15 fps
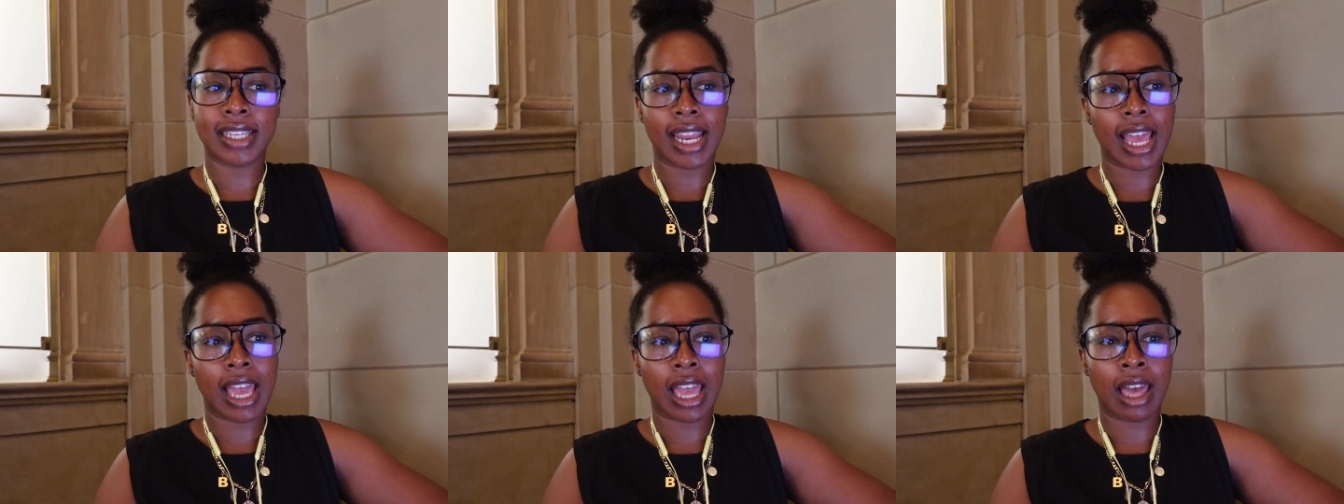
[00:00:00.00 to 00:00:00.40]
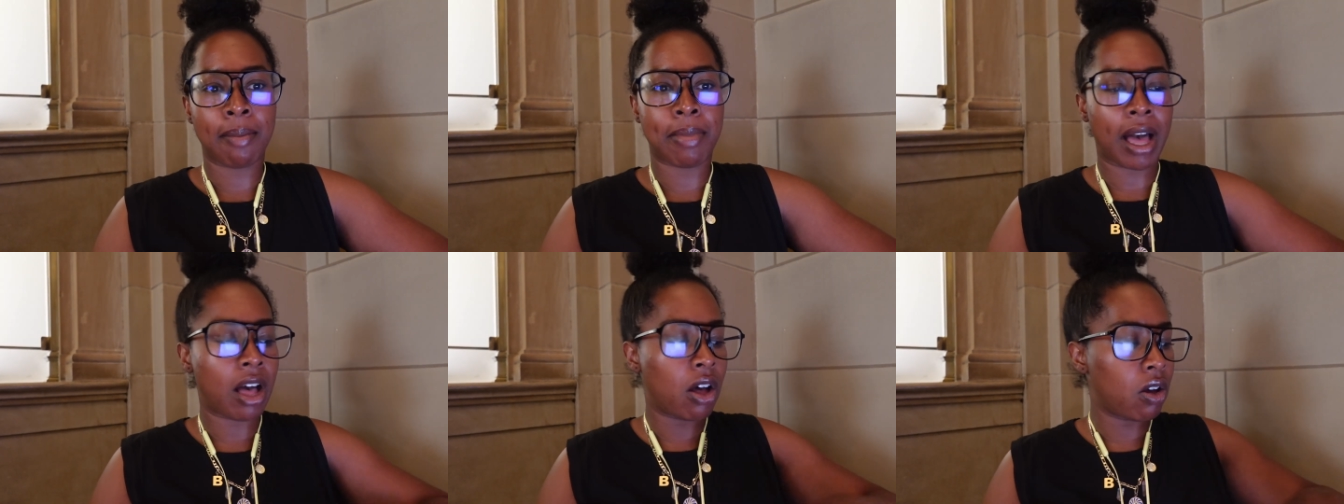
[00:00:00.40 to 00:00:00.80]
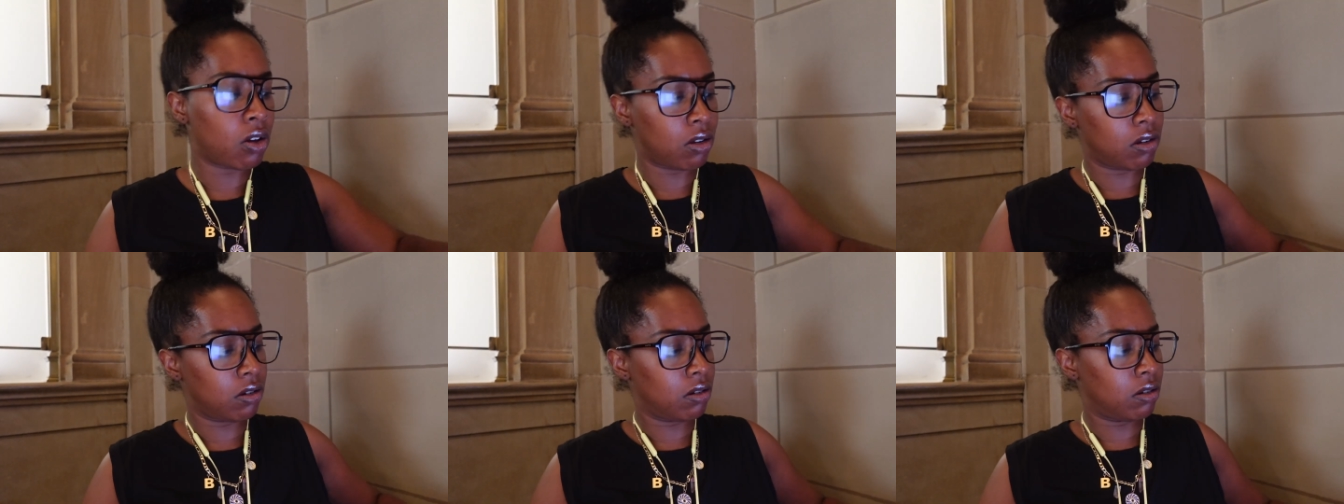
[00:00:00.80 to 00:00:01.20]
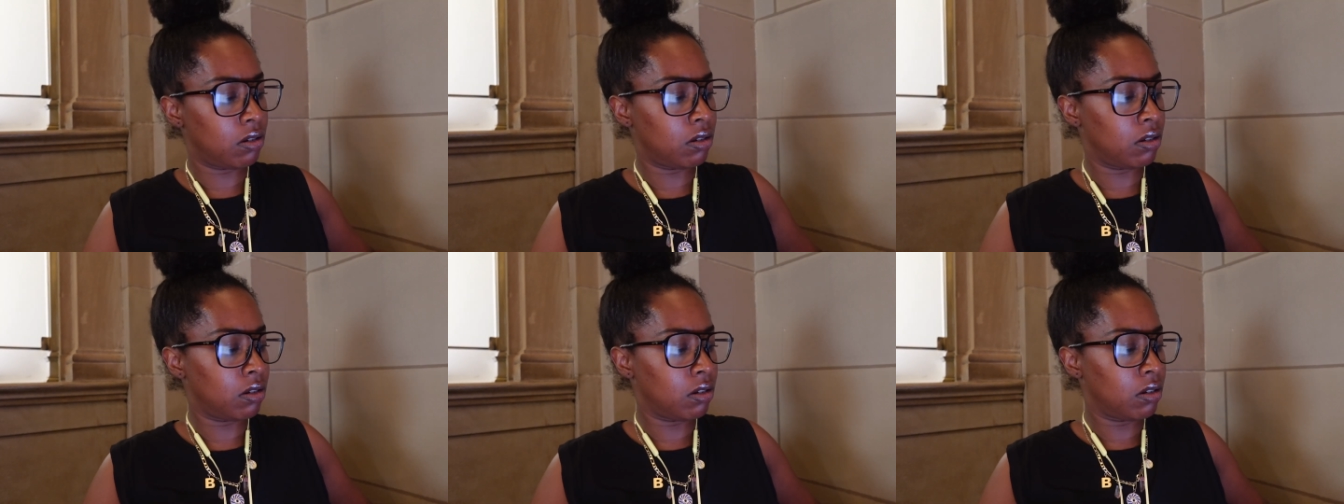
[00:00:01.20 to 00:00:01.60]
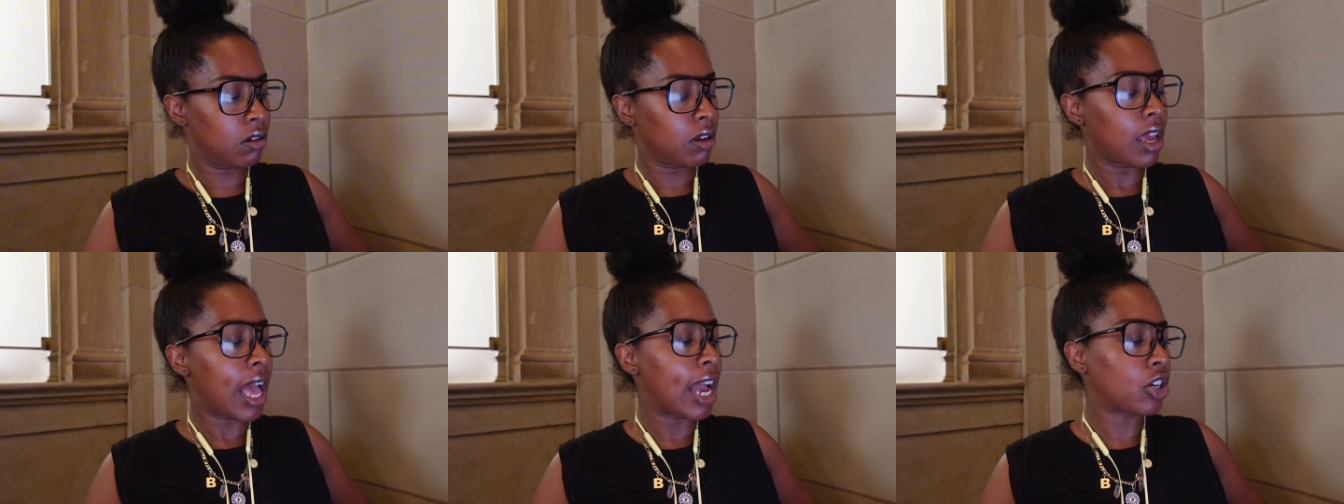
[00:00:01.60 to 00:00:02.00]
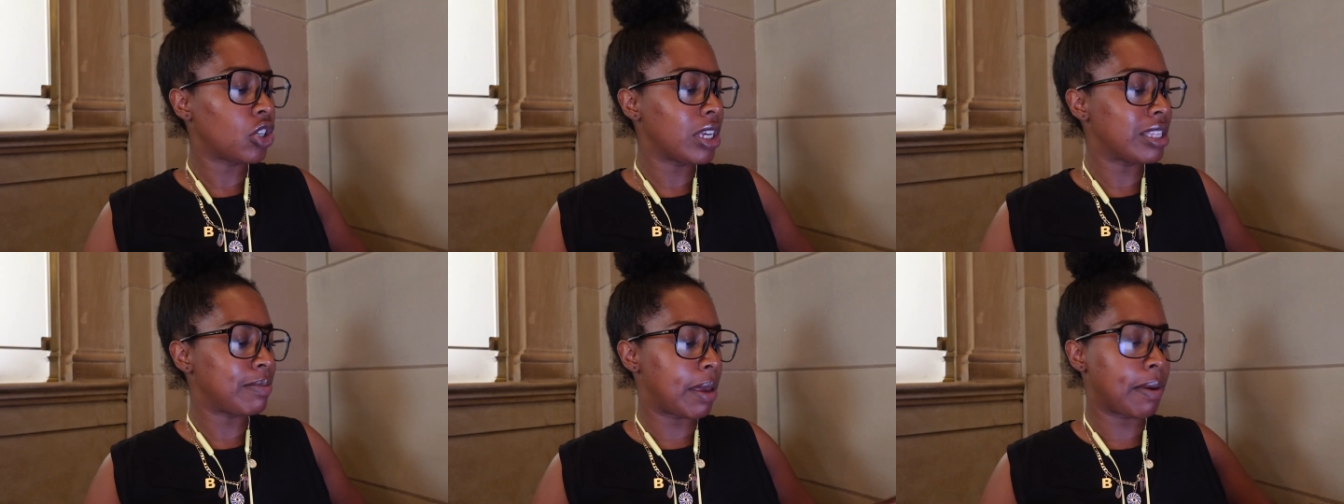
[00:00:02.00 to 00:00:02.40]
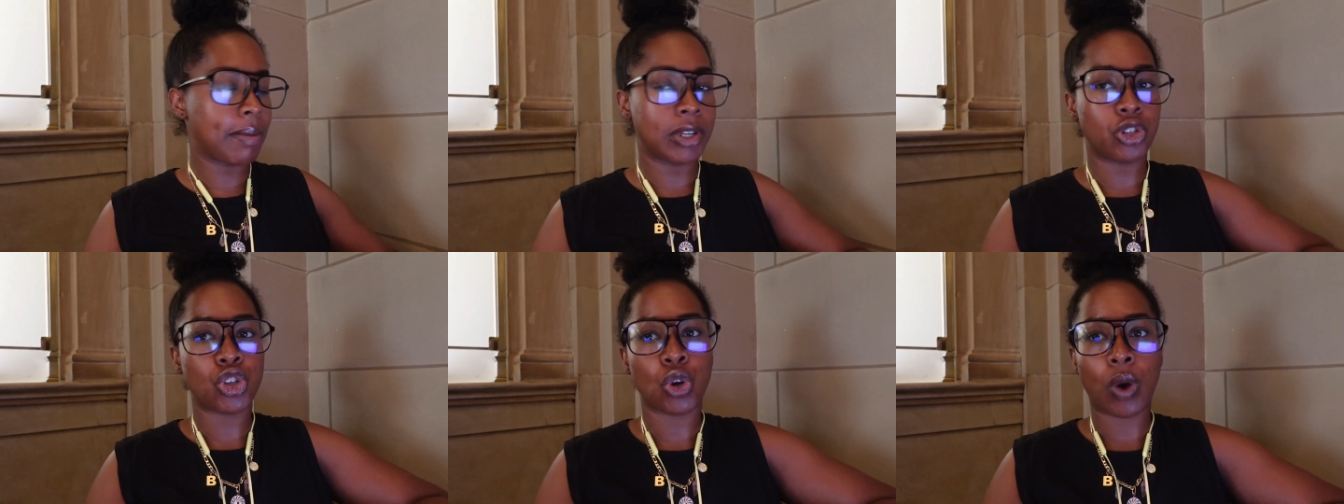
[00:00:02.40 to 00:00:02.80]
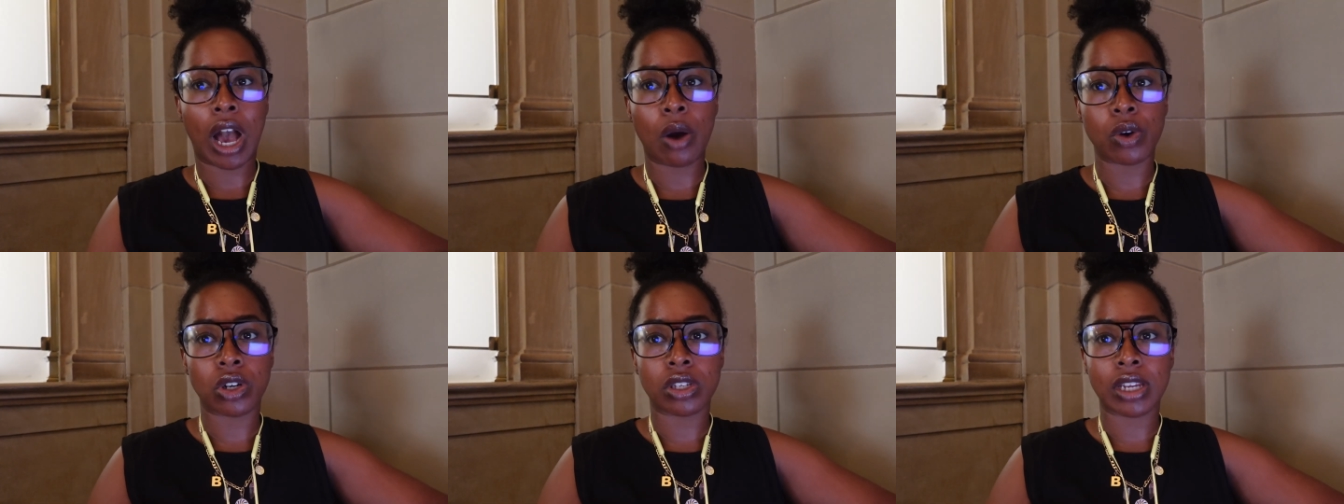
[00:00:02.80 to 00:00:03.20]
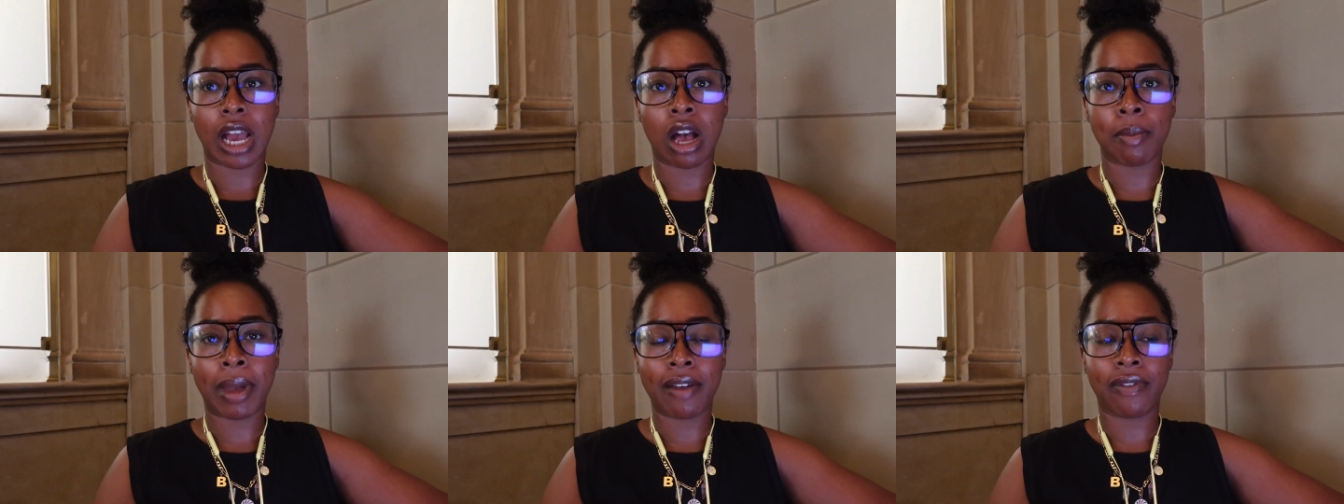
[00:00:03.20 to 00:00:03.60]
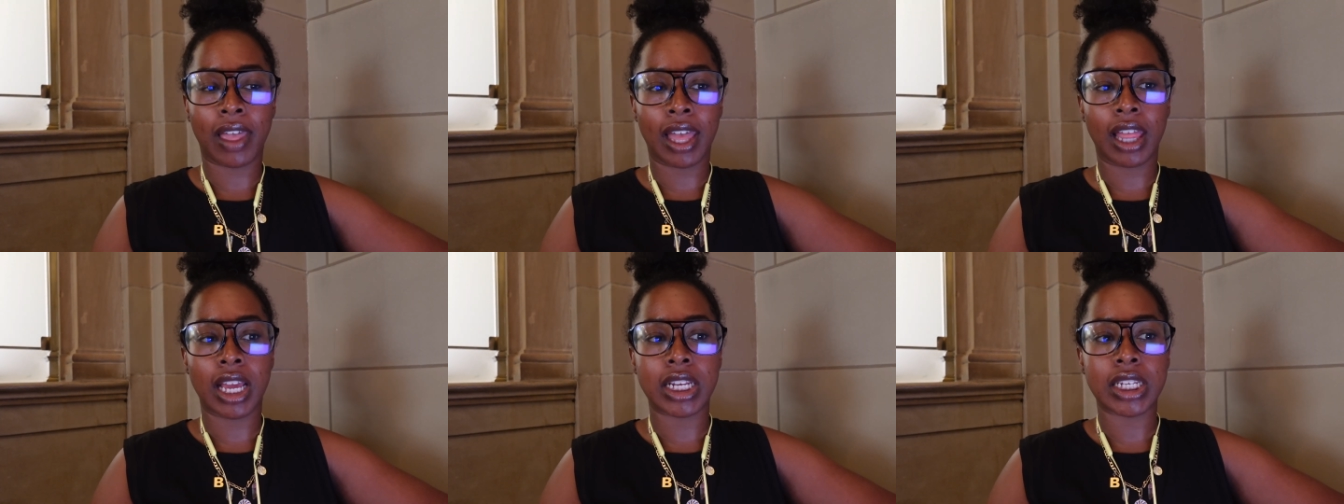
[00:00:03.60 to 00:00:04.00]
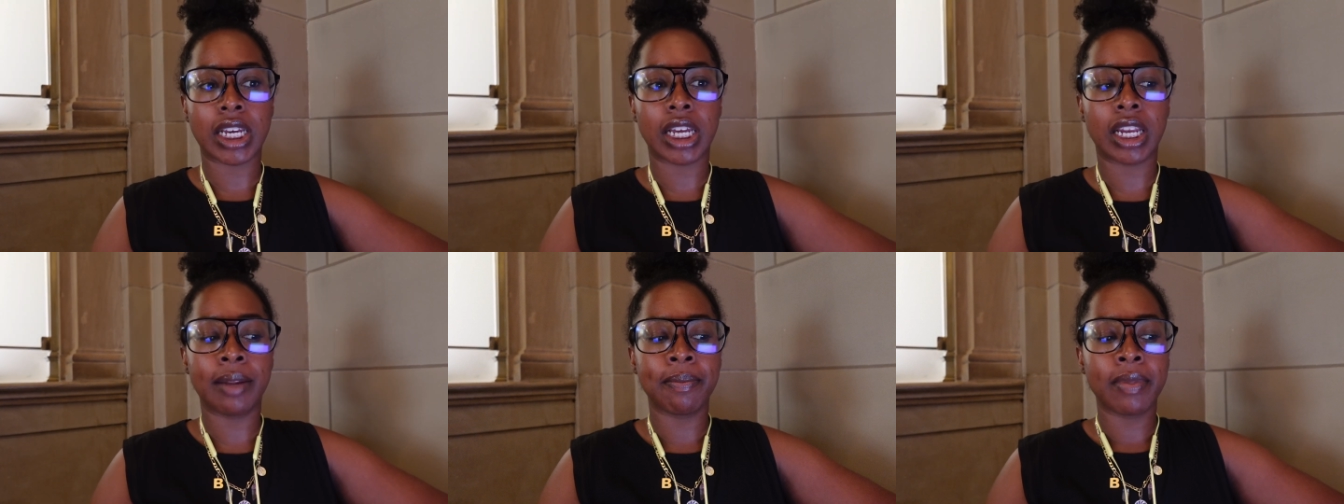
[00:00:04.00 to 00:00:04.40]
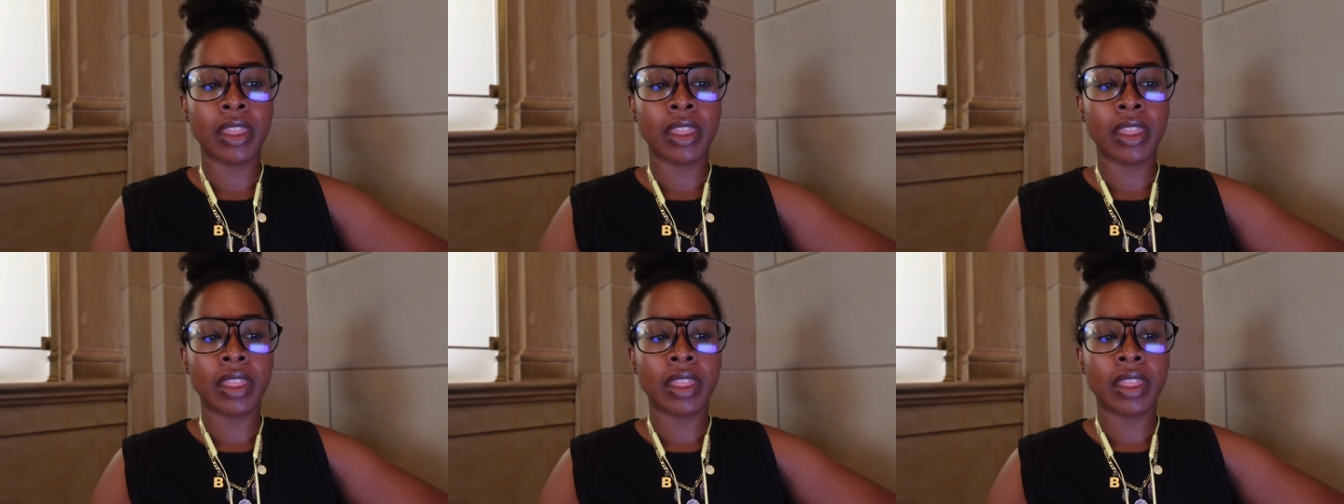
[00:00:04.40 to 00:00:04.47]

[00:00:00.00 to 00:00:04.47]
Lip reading: today actually it's maybe been 2 hours now before I landed.